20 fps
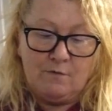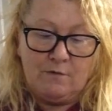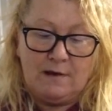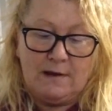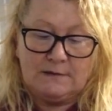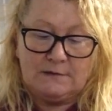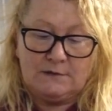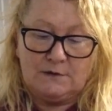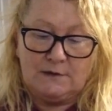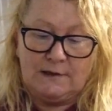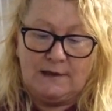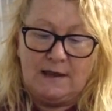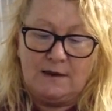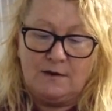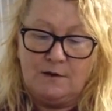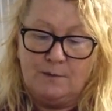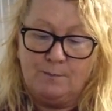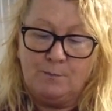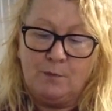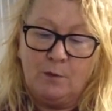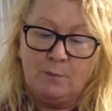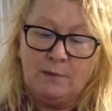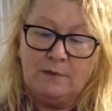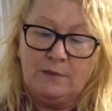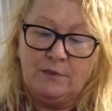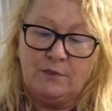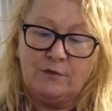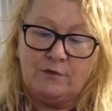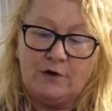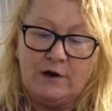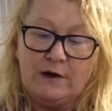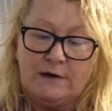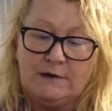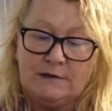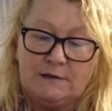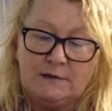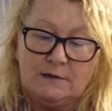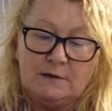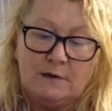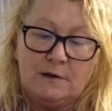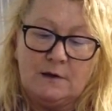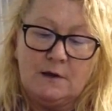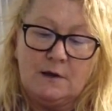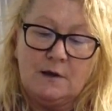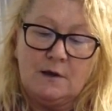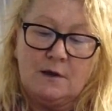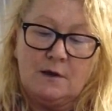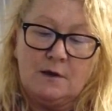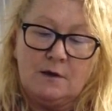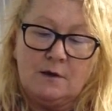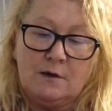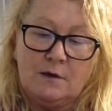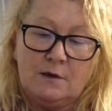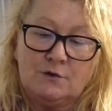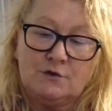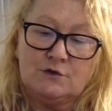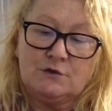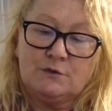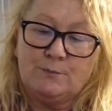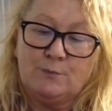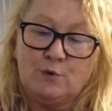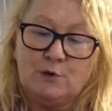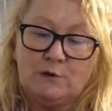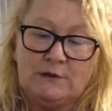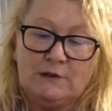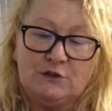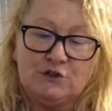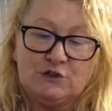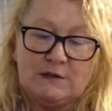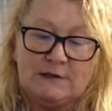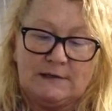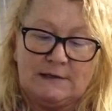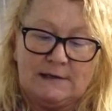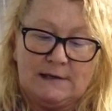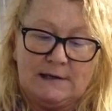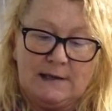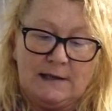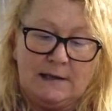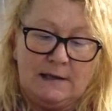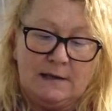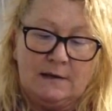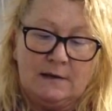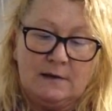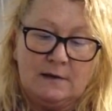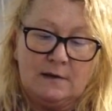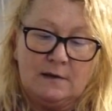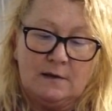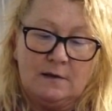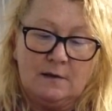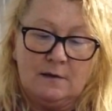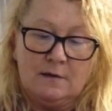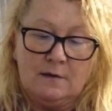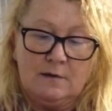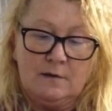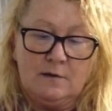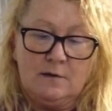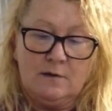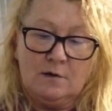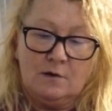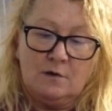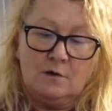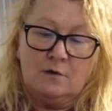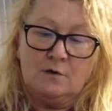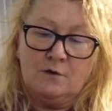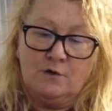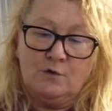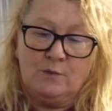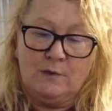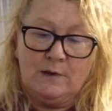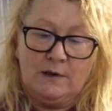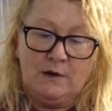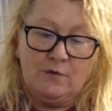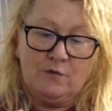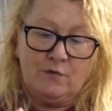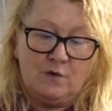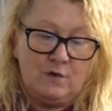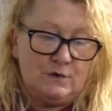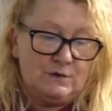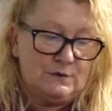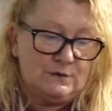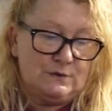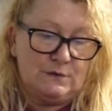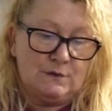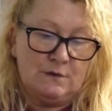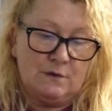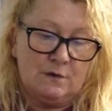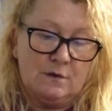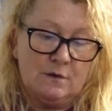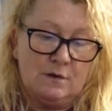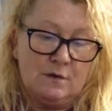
Right, so again, bobbin thread, just pull it gently all the way across